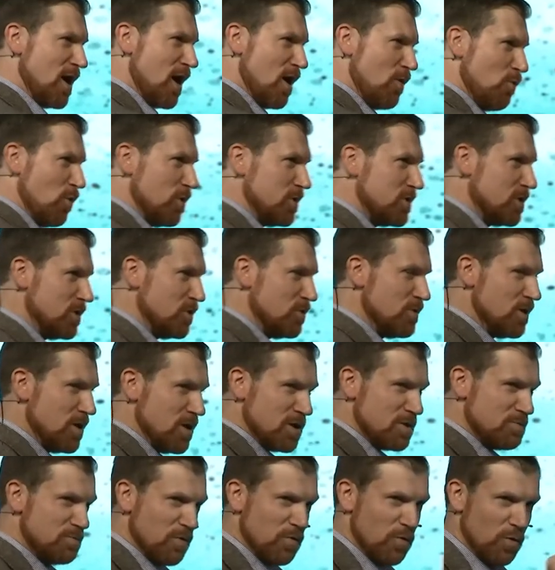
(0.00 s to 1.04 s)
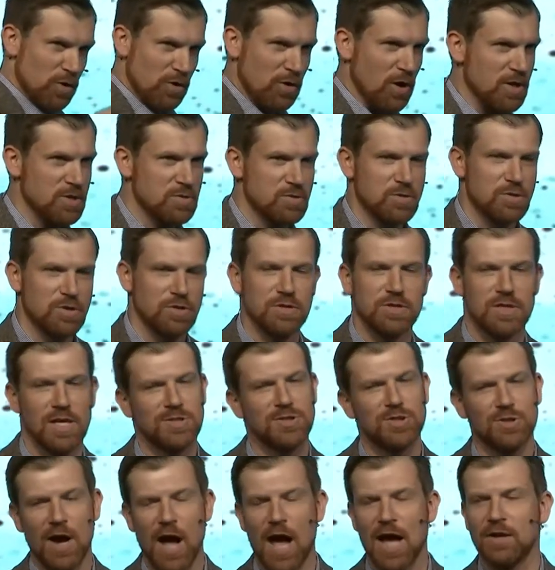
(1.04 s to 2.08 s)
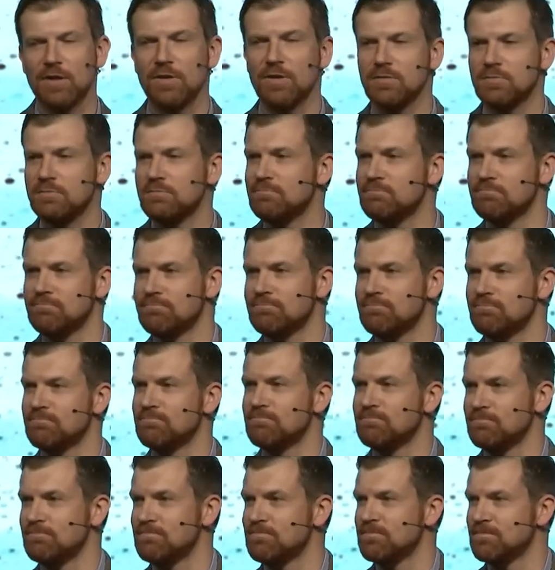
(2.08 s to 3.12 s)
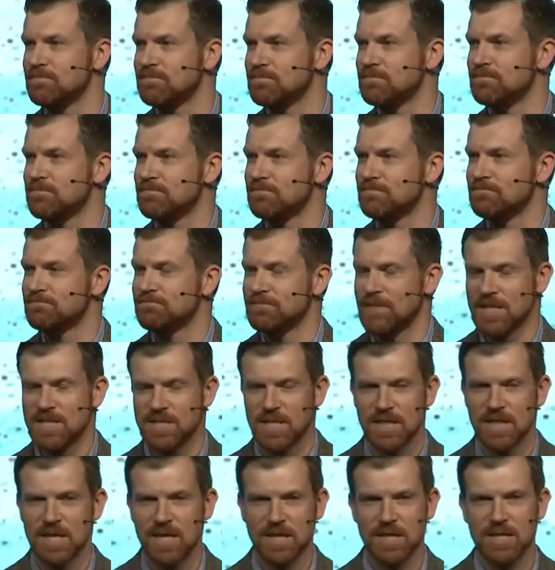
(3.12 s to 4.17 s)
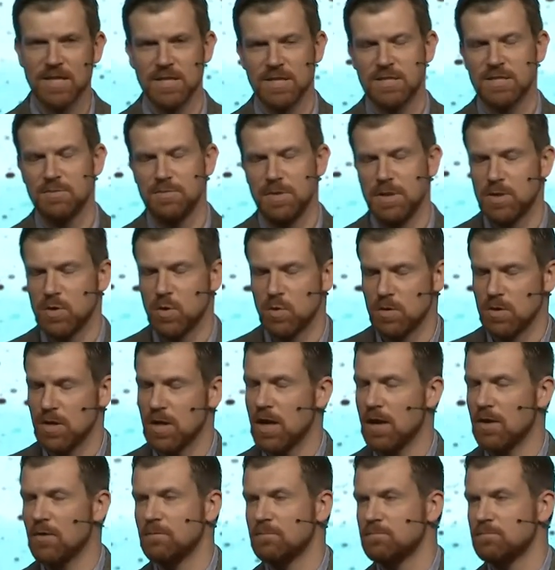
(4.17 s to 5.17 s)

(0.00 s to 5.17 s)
I want to do this before Christ returns, that's your idol. that's the thing that needs to be torn down.